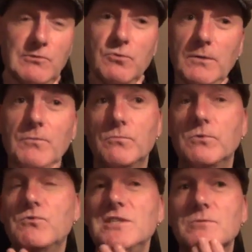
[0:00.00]

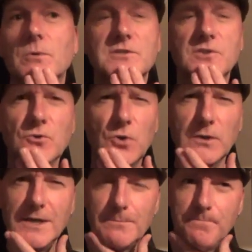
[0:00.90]
The recent
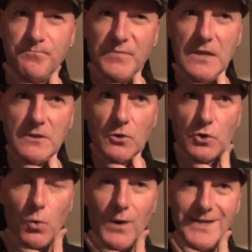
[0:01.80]
one, it's
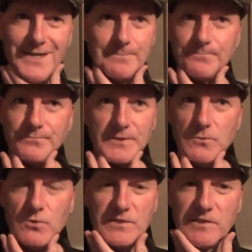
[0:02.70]
gone quiet
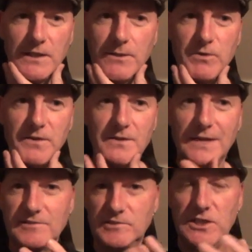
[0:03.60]
recently with the
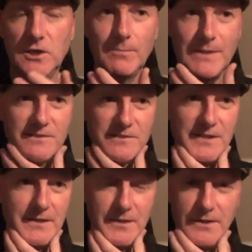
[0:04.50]
nasty comments
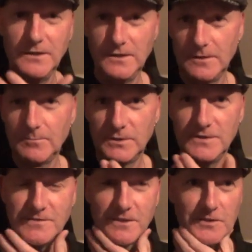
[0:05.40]
and that.
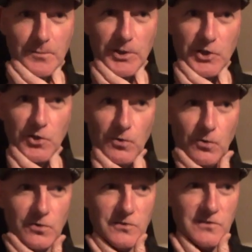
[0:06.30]
But these are a couple of
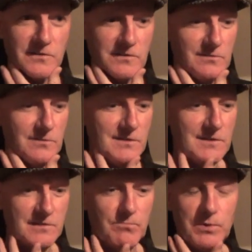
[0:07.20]
corkers.
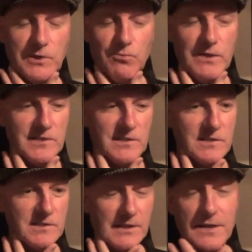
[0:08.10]
These are pretty
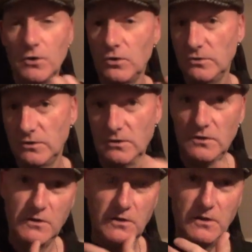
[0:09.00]
recent. And they're on,
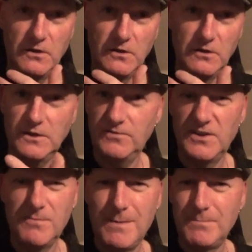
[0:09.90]
if
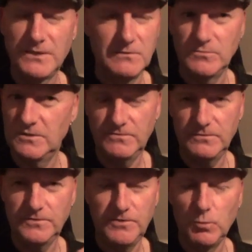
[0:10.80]
you remember,
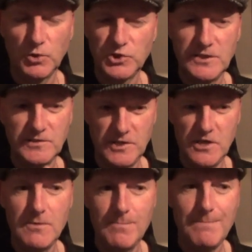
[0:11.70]
if you're watching this
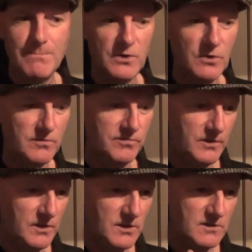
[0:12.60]
and you remember
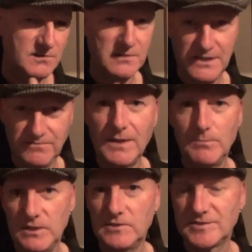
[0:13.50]
of Save
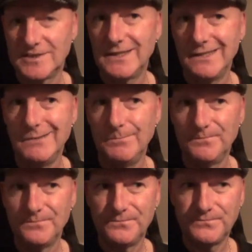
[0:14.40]
Denby Asylum,